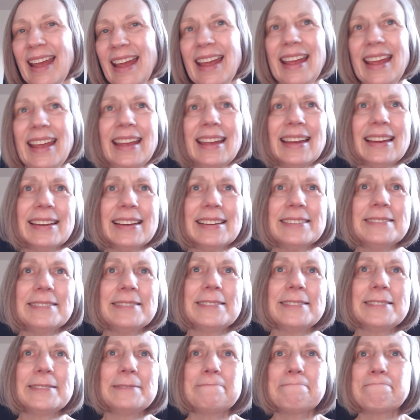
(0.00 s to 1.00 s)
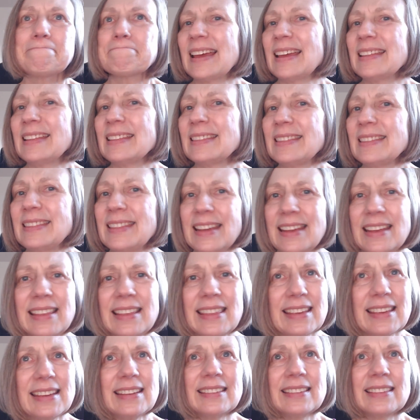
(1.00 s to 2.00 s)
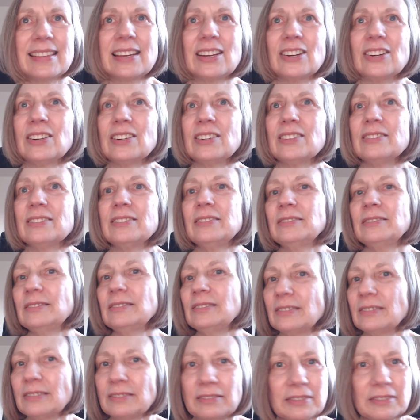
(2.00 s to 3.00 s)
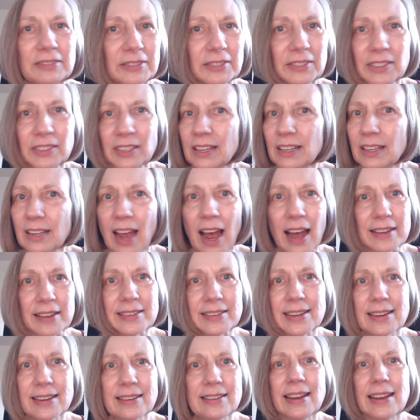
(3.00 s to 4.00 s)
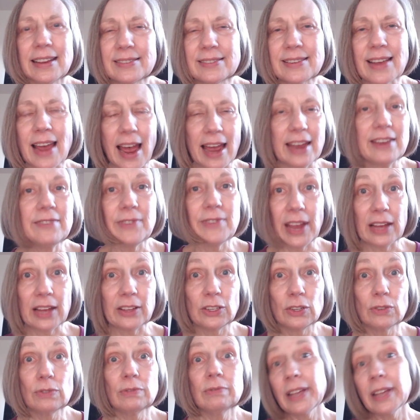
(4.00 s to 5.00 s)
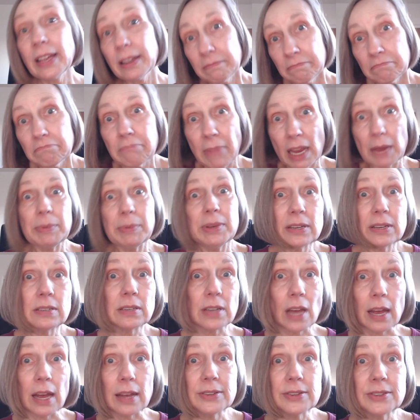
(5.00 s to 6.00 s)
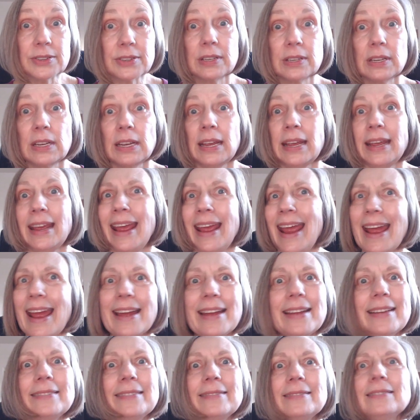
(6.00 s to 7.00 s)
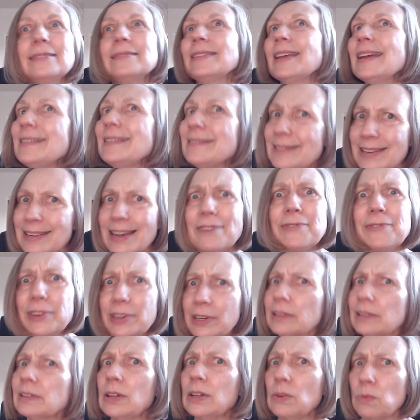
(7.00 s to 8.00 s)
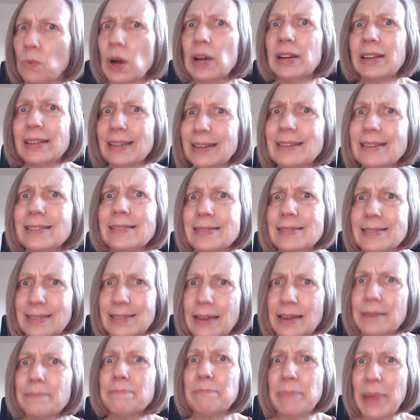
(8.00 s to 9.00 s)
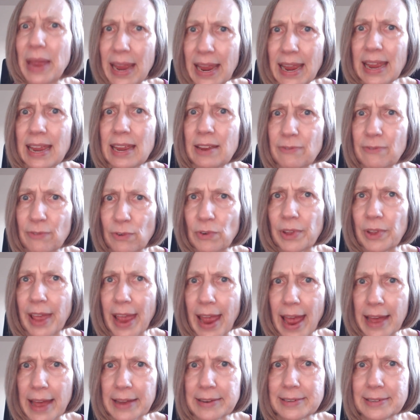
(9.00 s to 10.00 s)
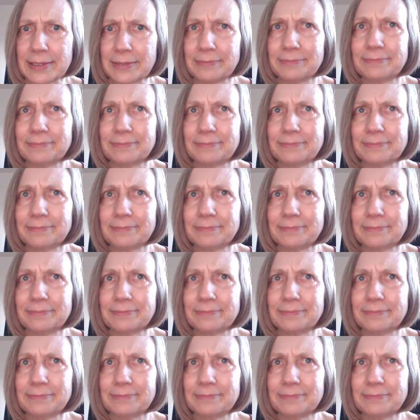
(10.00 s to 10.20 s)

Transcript: And they think their content has high value, and maybe it does, and they definitely want to get some pay for that.